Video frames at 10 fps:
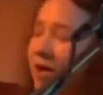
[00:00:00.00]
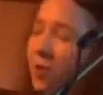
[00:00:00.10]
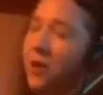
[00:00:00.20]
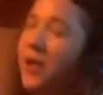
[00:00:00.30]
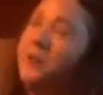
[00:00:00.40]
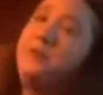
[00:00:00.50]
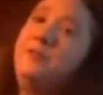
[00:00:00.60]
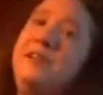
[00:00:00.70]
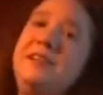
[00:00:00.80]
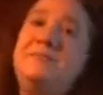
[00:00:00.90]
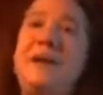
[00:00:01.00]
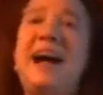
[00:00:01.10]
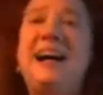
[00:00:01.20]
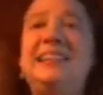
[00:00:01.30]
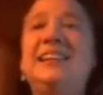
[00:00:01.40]
Oh, oh, a
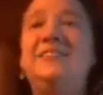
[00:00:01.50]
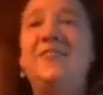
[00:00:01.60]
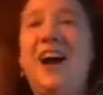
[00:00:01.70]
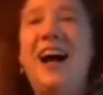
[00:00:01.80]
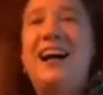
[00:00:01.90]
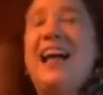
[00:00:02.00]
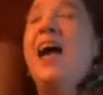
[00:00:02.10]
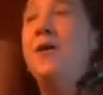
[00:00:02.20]
bottle of grog,